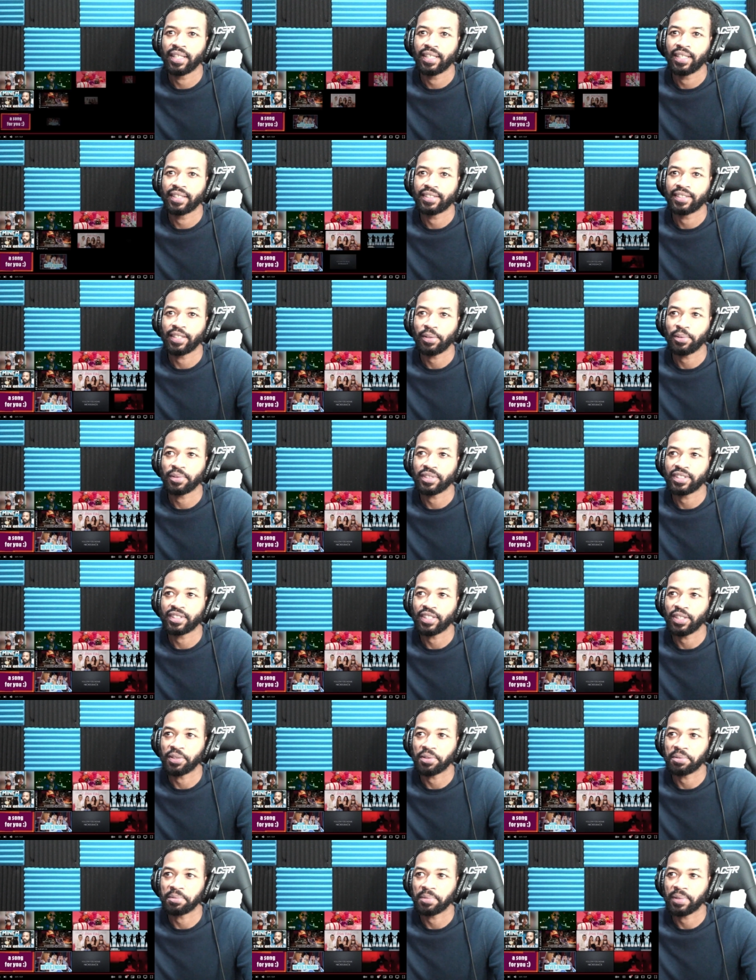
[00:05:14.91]
That was
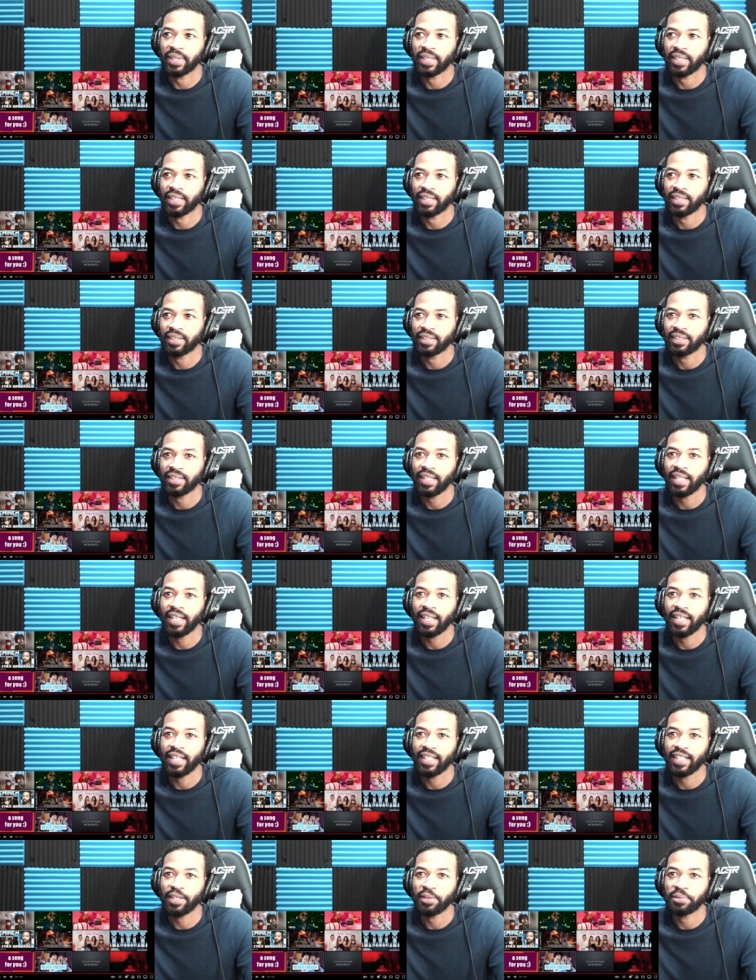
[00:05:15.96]
dope, man.
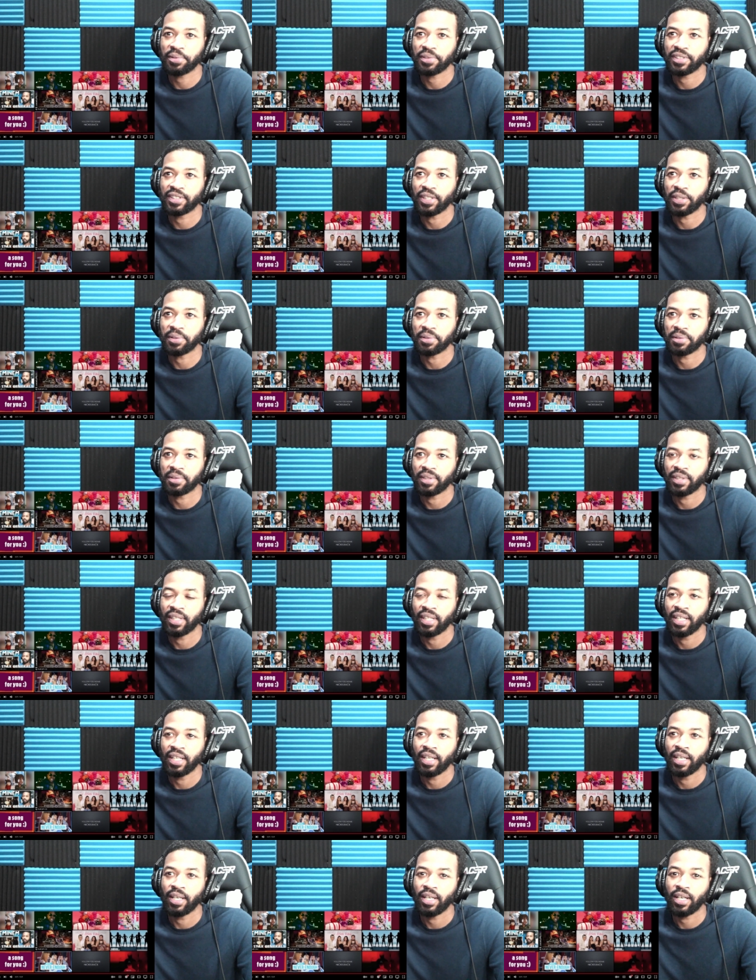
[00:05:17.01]
And that was dope.
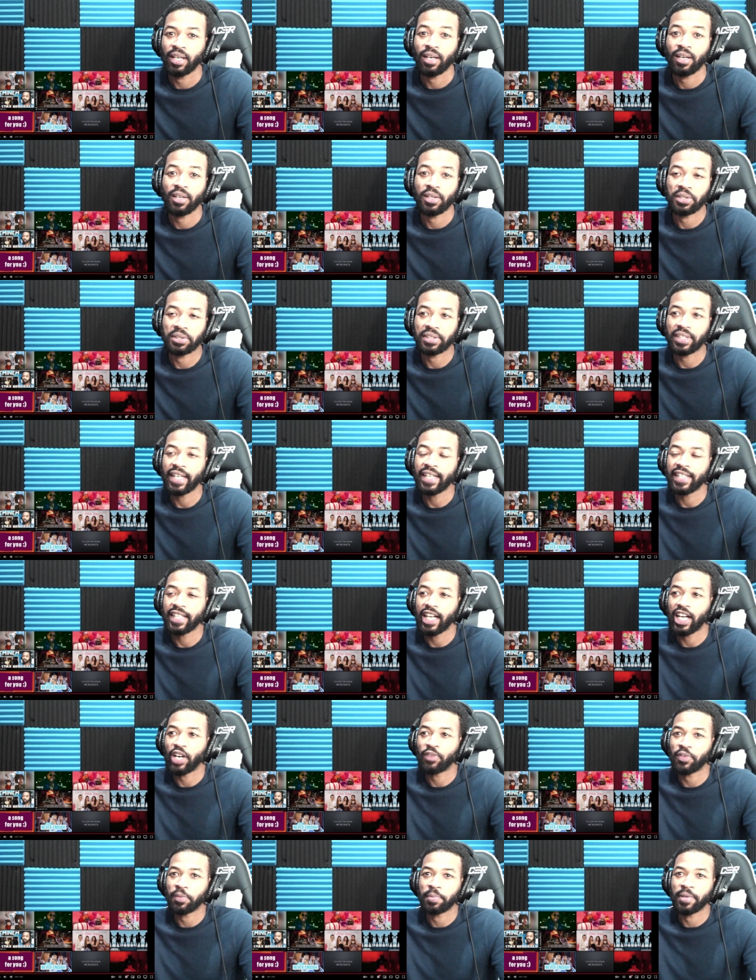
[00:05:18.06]
Oh, thank y'all
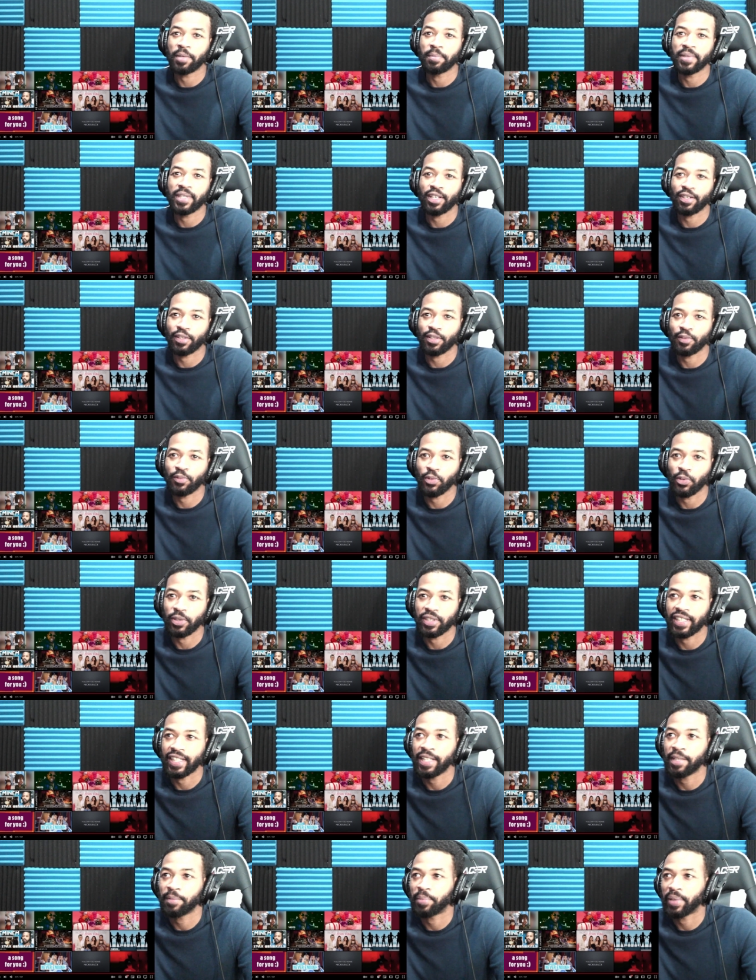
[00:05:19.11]
for putting me on the fourth
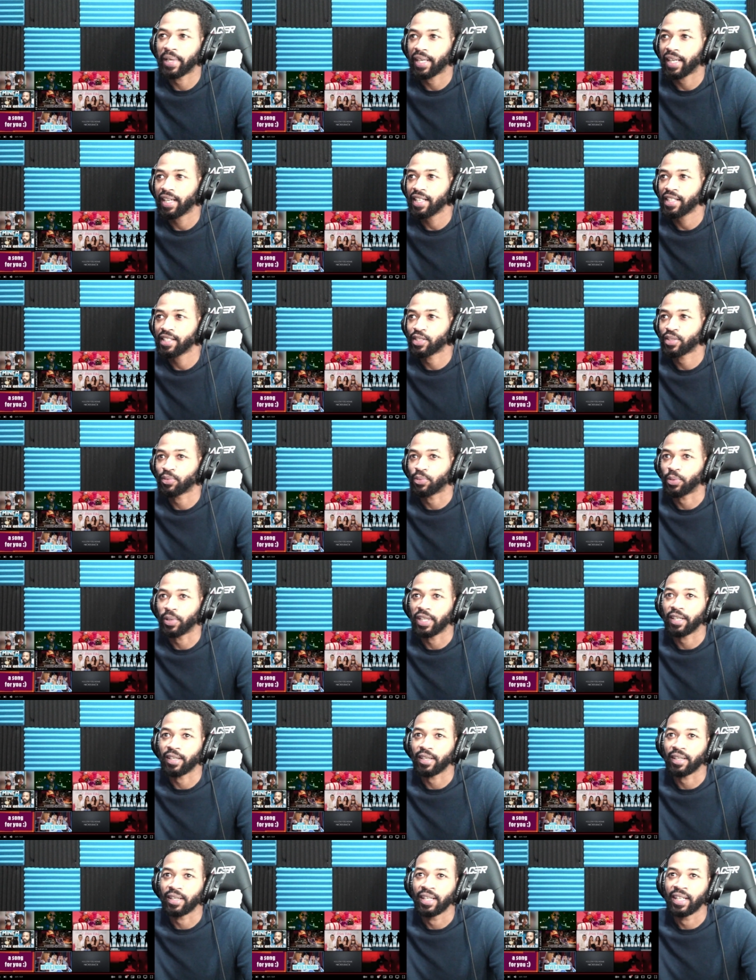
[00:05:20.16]
impact. I
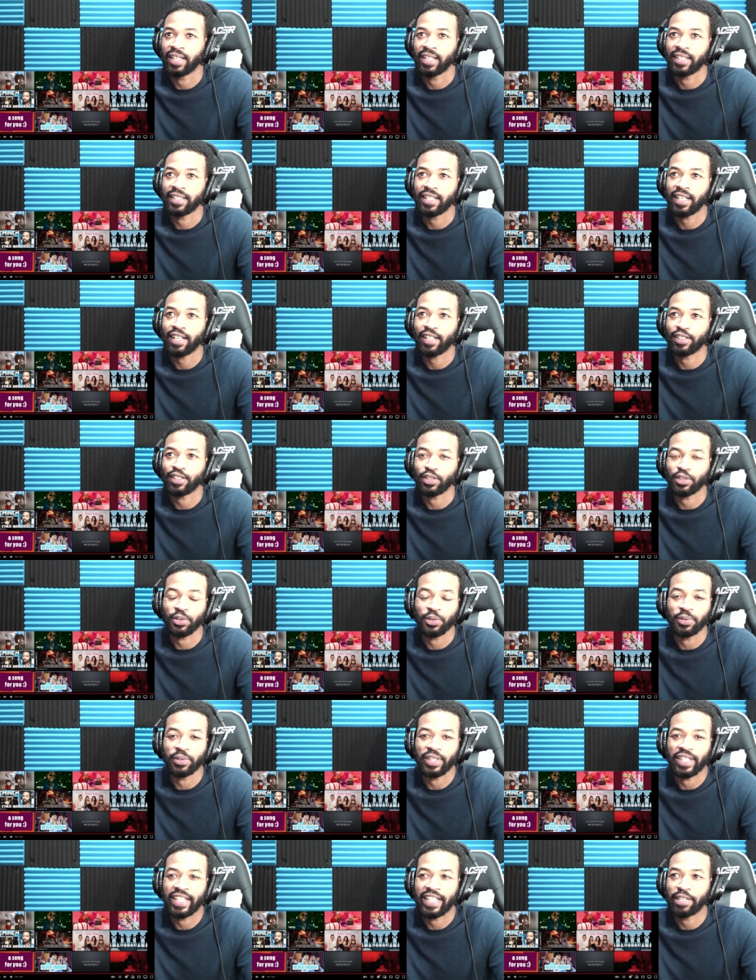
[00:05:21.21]
swear, y'all the true
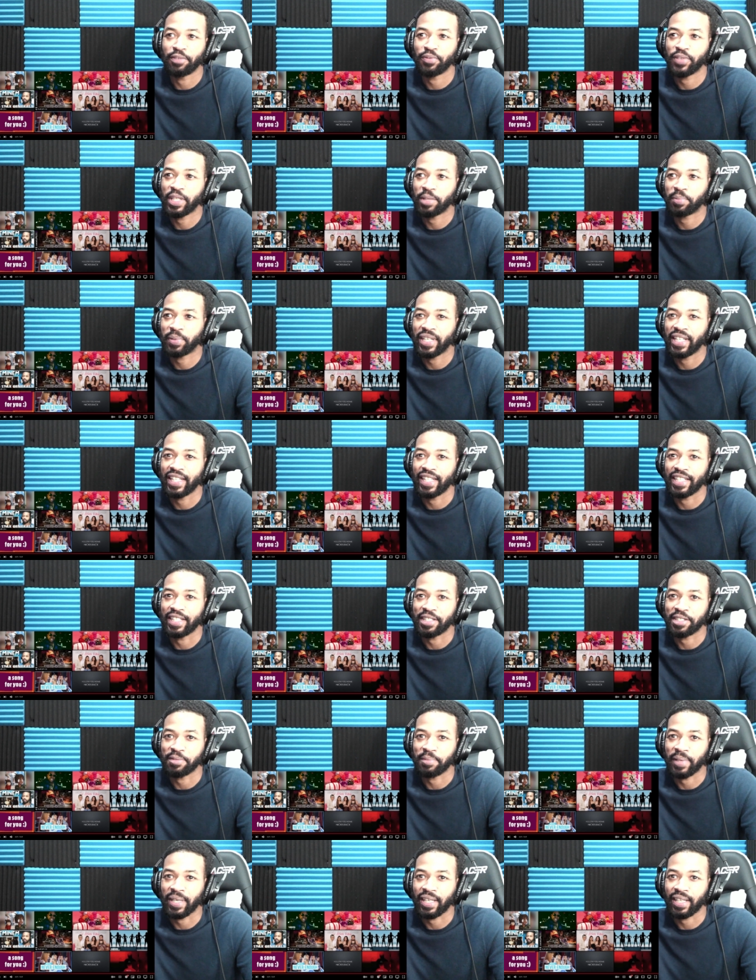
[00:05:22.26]
MVPs,
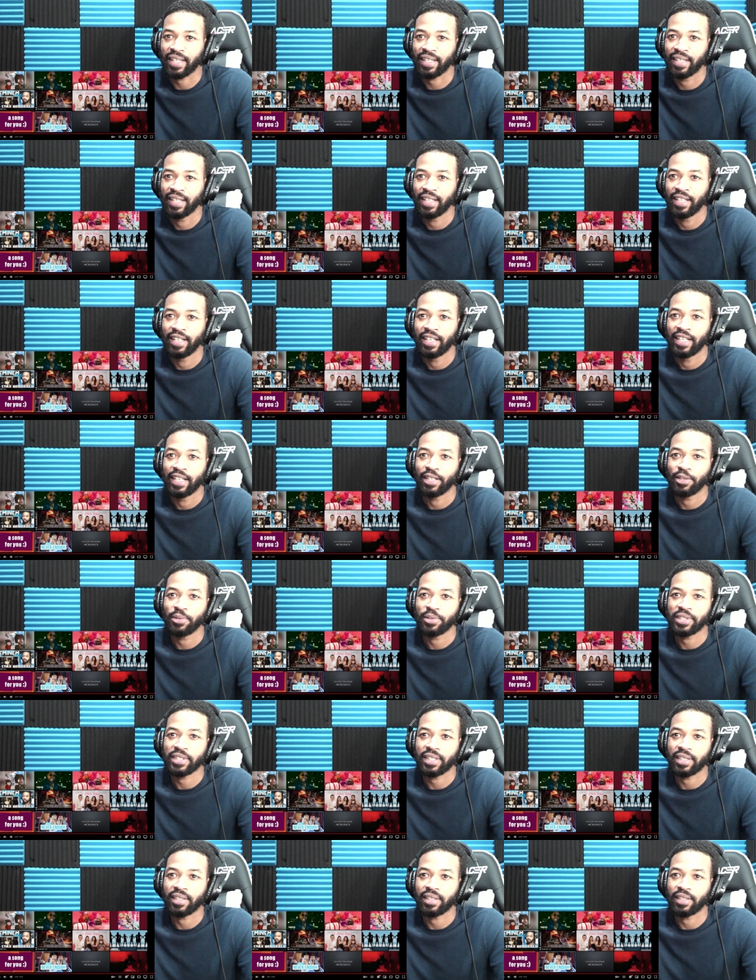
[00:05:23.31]
man. It was
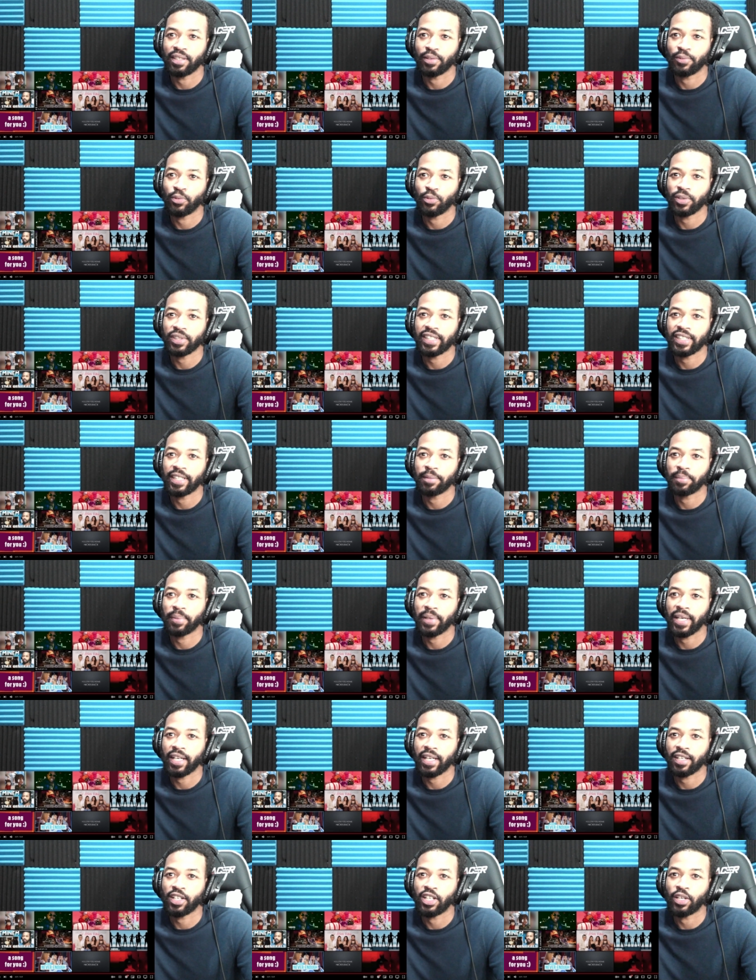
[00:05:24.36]
uh for the
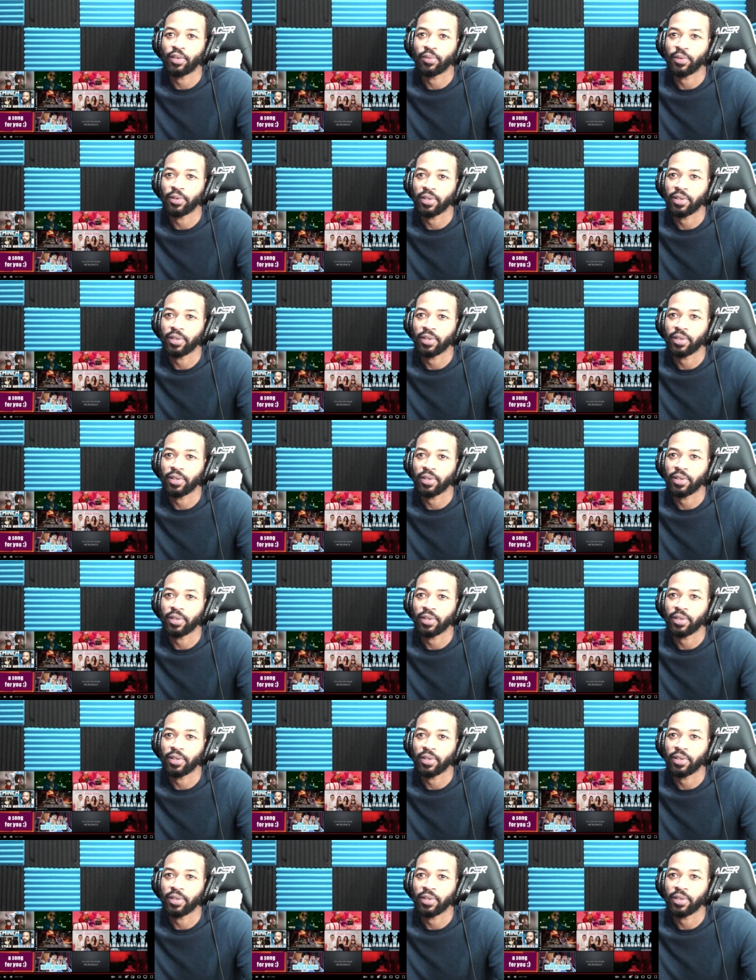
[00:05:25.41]
Impact cover.